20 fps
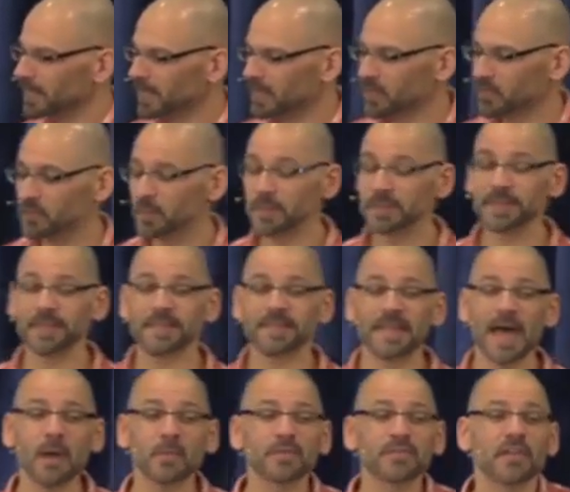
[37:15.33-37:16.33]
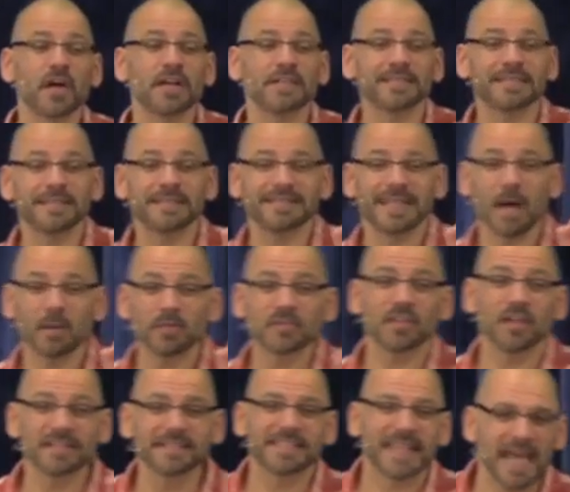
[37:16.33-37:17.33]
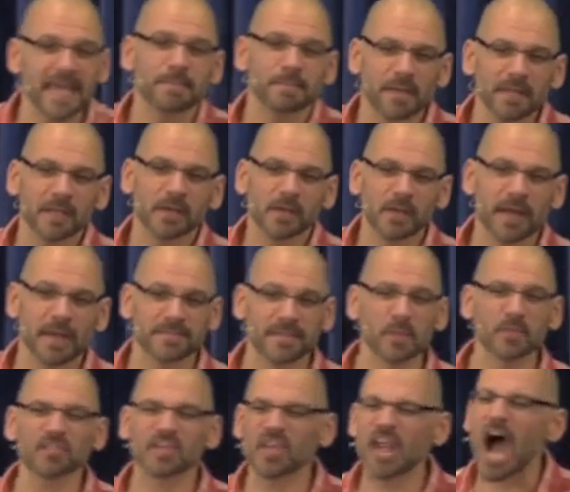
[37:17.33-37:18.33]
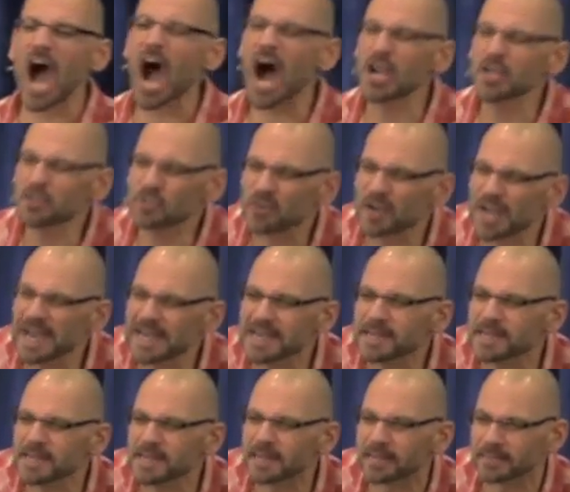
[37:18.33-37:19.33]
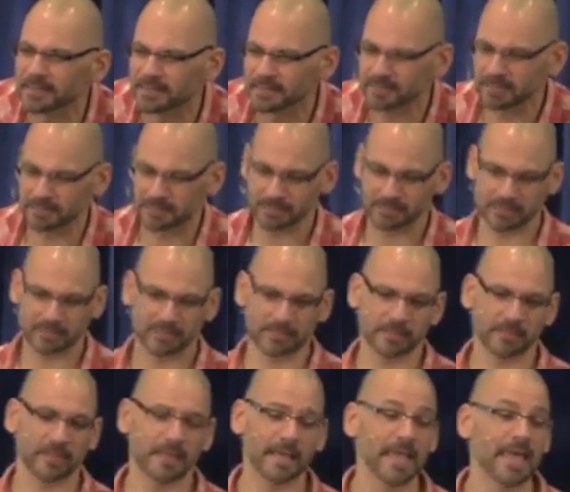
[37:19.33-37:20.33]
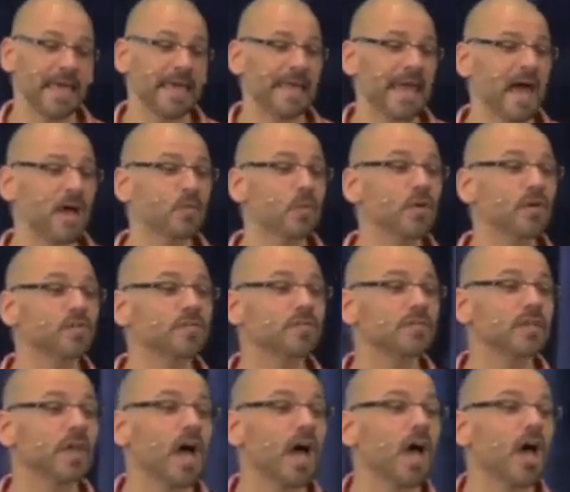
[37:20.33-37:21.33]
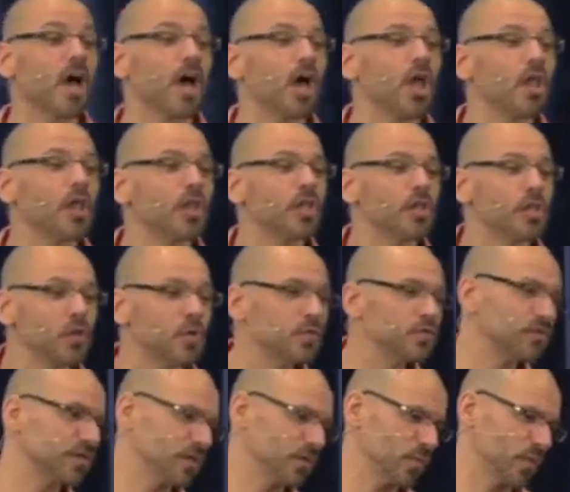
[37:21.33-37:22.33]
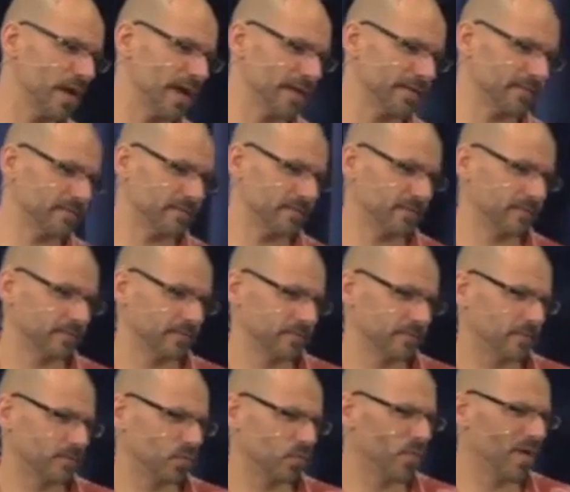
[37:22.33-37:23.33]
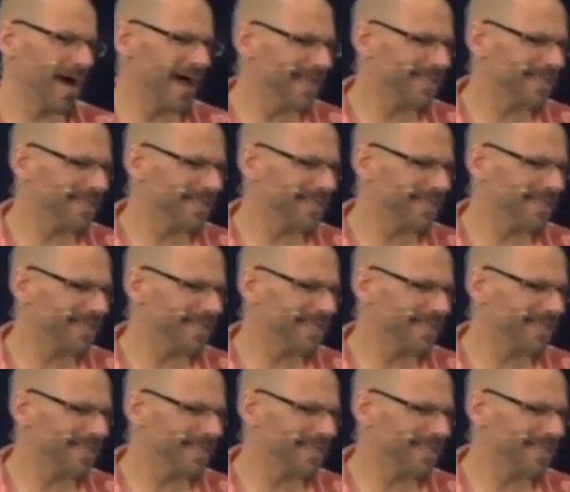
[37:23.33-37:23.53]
So, and that was on 10 milligrams. I was on 100. And I was losing weight. What?